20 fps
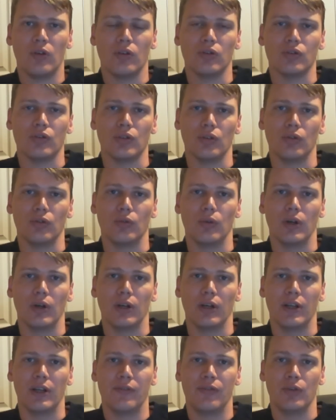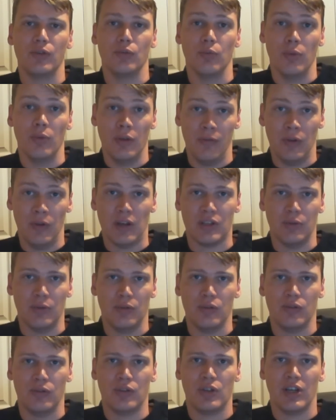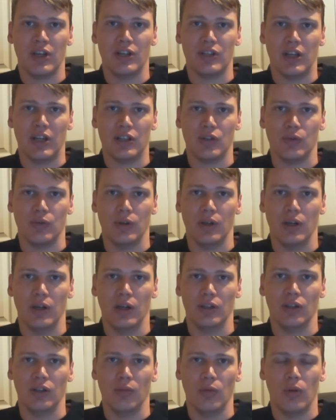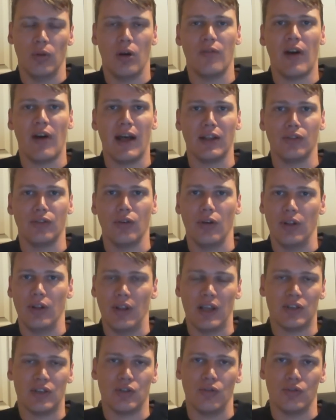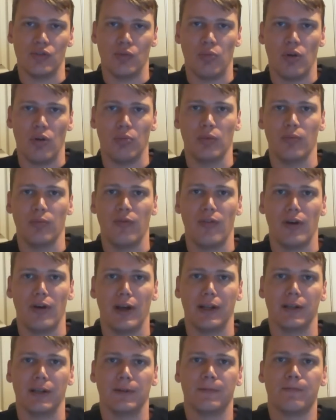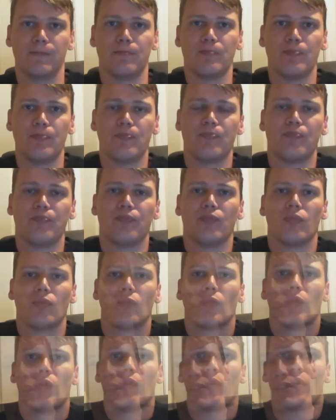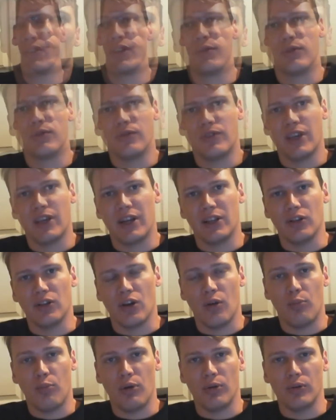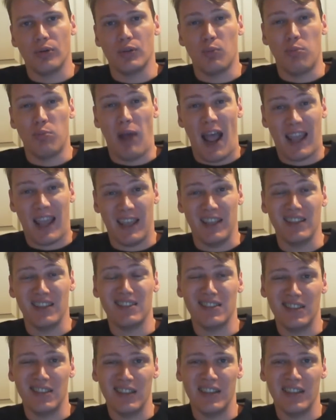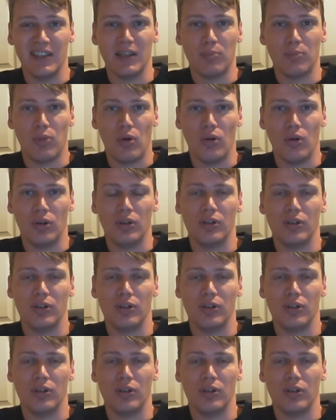So if you actually change that to a double overhand knot, then that solves the problem fine. In terms of getting the components back into the GearPod,